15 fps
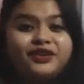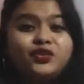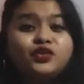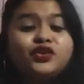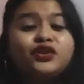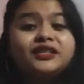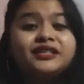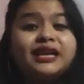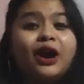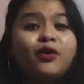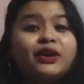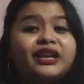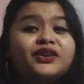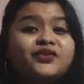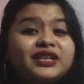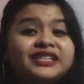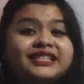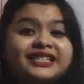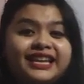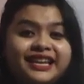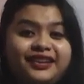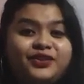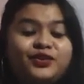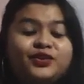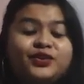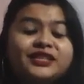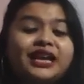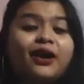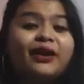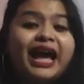you should sound interesting. You
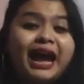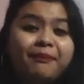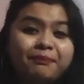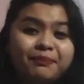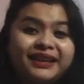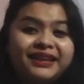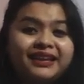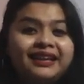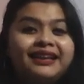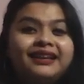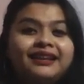should sound happy.